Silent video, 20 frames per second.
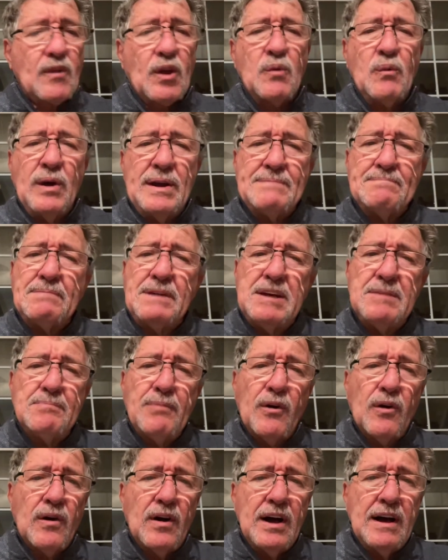when
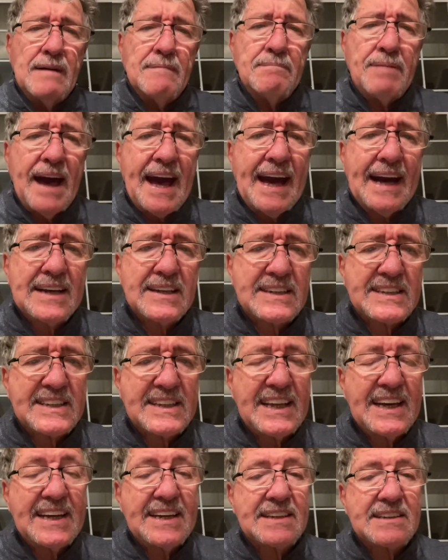people pass
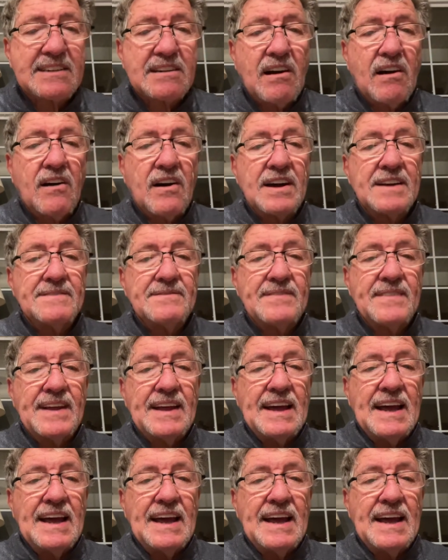things on,